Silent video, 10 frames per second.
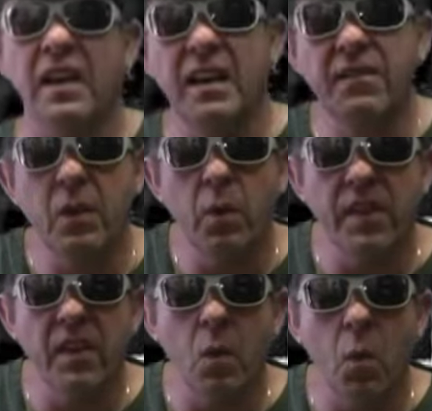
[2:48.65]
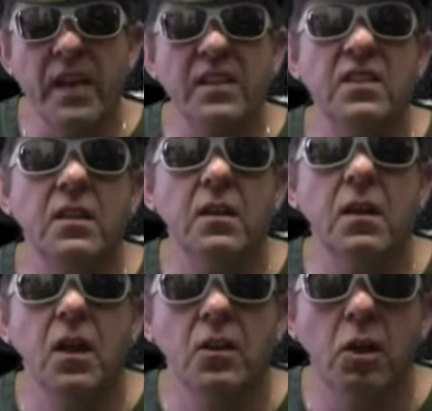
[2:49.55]
living within the West
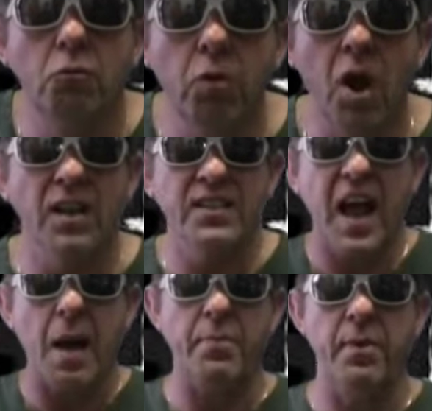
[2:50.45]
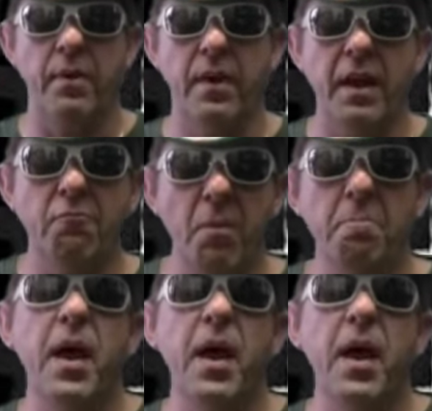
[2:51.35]
to rise up and